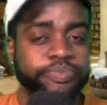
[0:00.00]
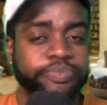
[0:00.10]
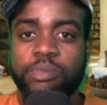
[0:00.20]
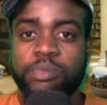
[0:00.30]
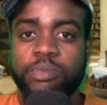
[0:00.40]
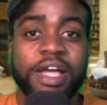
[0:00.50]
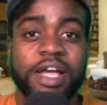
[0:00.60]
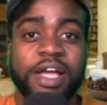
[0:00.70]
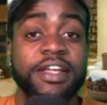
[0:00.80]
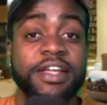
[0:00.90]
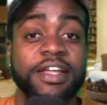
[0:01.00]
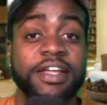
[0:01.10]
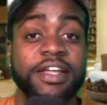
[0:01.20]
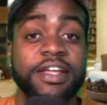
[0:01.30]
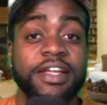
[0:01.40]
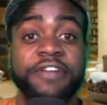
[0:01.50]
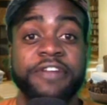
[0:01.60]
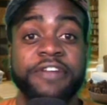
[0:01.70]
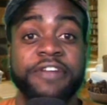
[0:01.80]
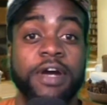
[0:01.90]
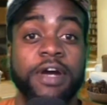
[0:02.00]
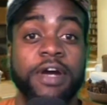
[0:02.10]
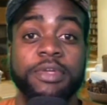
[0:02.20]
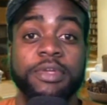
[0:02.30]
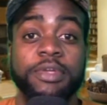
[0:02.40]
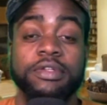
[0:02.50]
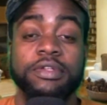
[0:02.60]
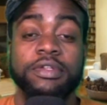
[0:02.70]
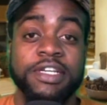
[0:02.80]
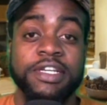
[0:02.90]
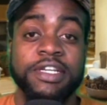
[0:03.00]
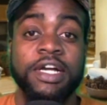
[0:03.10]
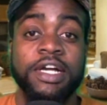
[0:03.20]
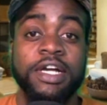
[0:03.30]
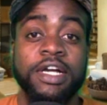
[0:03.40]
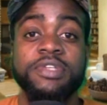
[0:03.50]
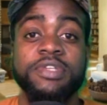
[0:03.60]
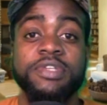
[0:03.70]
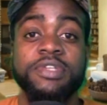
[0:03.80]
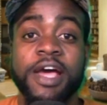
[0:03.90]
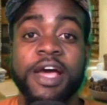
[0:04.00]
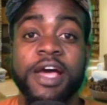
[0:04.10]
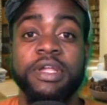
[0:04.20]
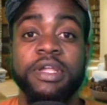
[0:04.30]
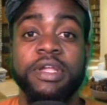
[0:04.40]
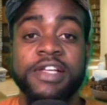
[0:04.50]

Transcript: and his great form, you know, as it continues in the IPL as well.